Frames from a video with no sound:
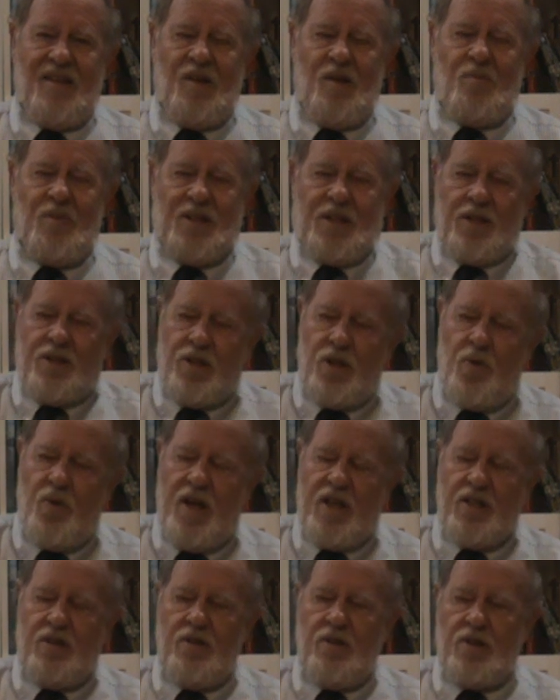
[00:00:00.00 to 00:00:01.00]
But the two
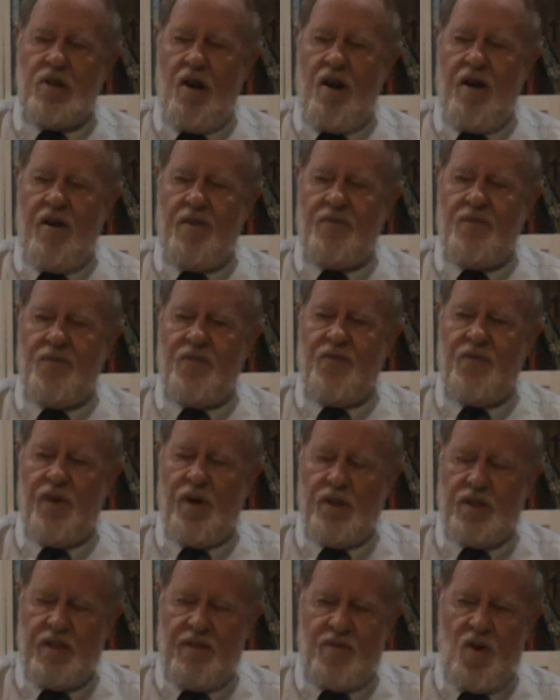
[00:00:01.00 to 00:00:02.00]
issues are,
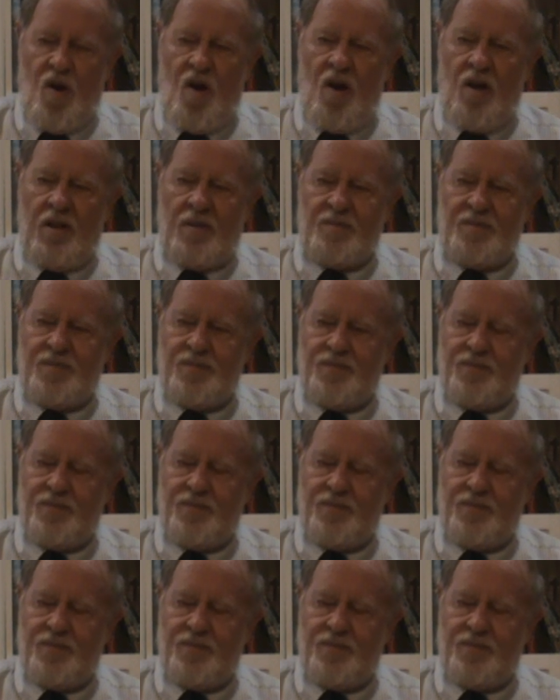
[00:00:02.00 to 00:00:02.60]
first of all,